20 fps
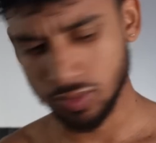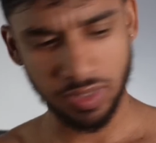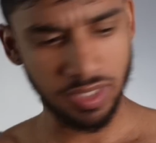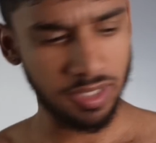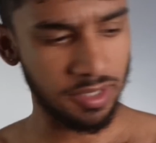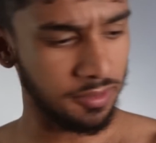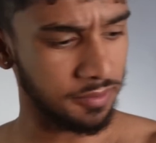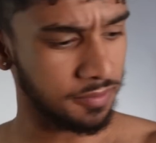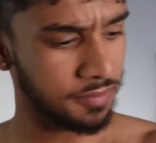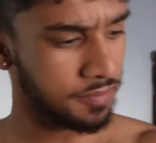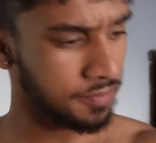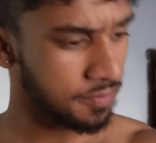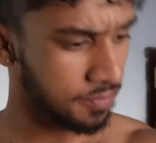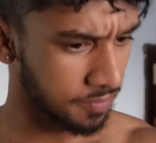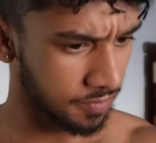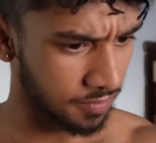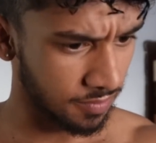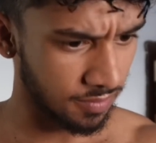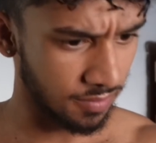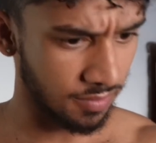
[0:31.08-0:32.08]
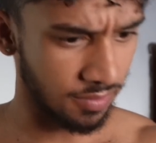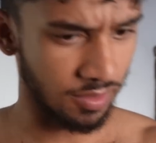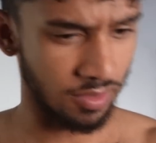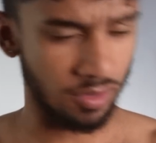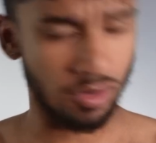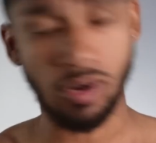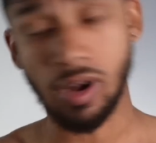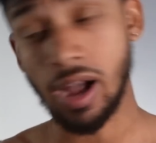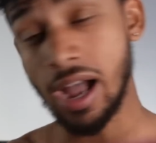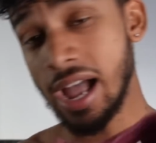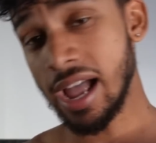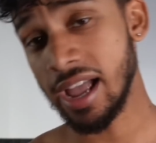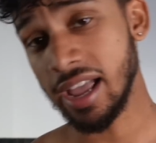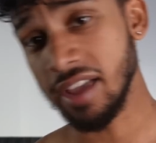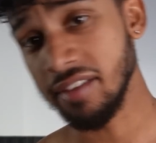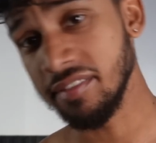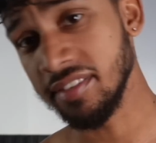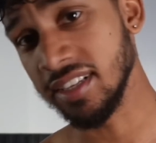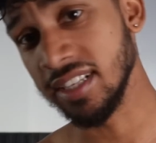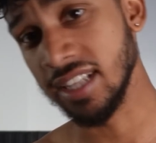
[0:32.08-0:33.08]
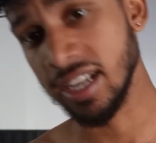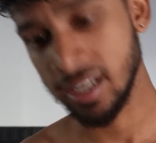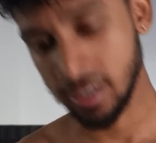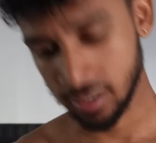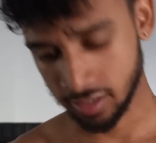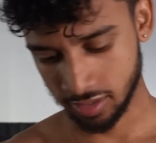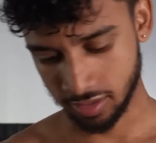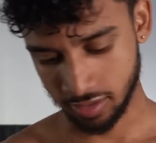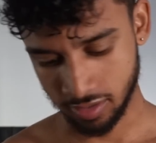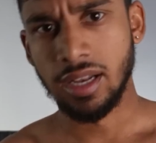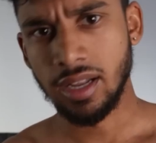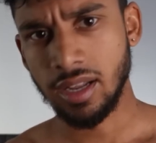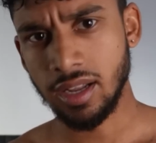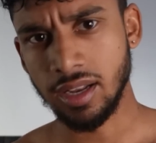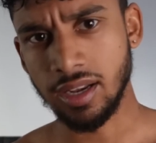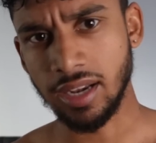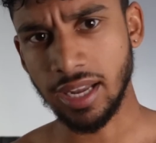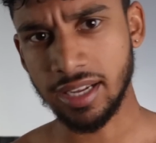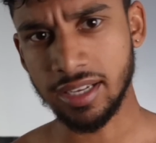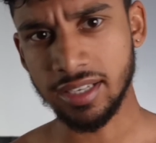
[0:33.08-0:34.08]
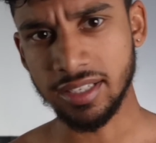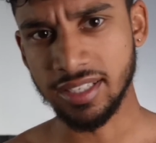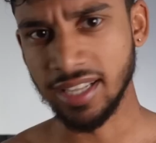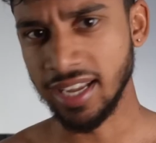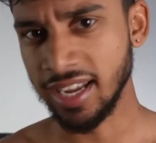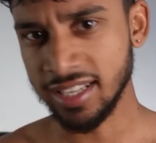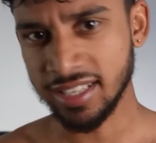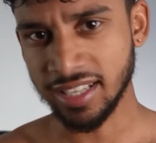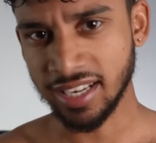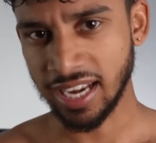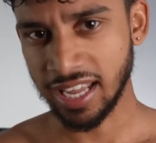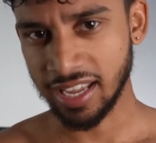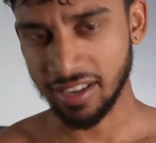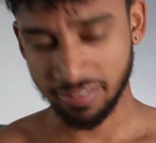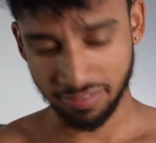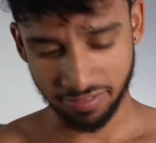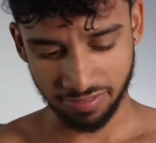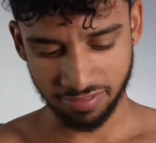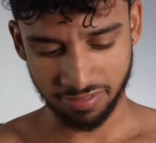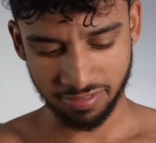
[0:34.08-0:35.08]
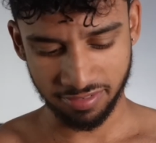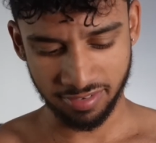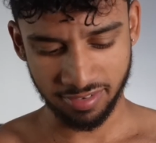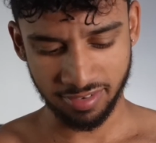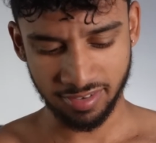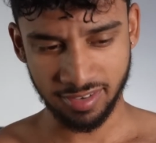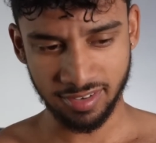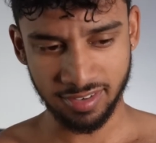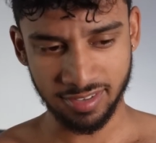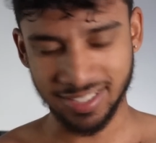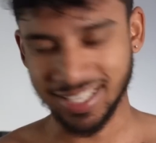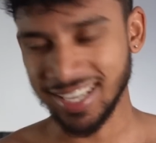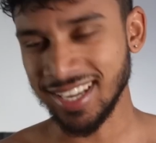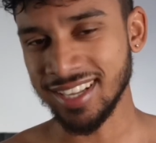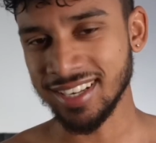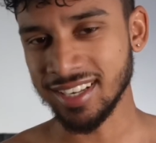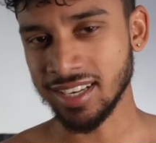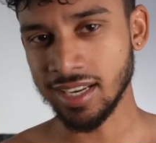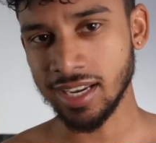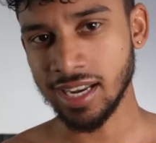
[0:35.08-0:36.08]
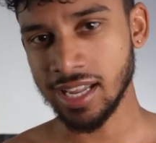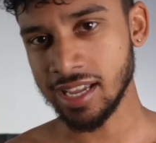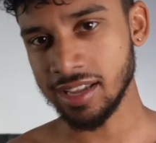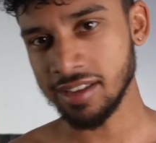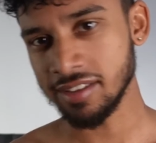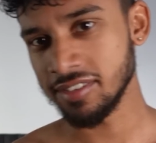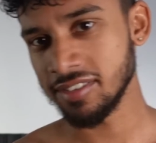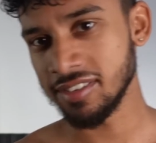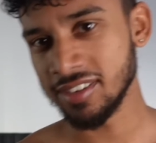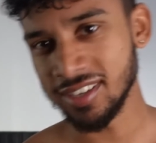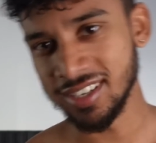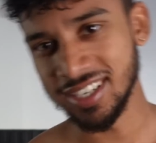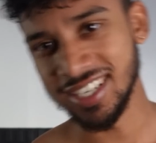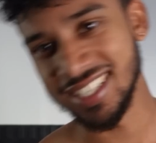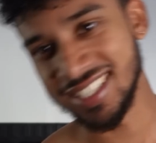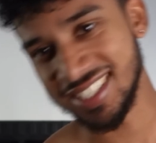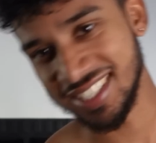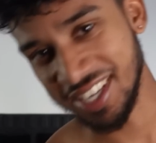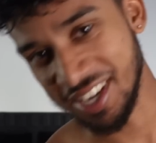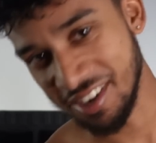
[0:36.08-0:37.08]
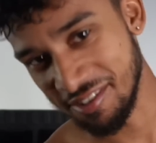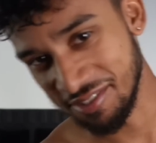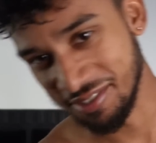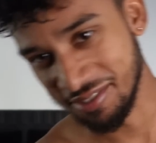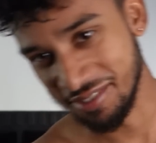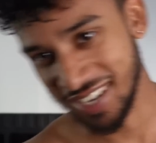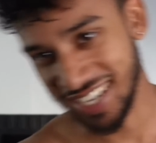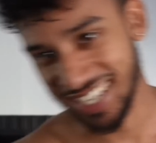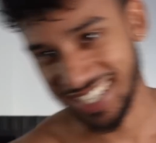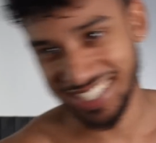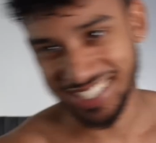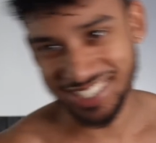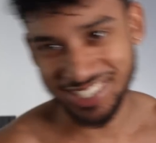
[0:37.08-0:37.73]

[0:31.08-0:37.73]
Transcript: we, or I haven't done a, like a day in the life. Day in the life. Let's see if you really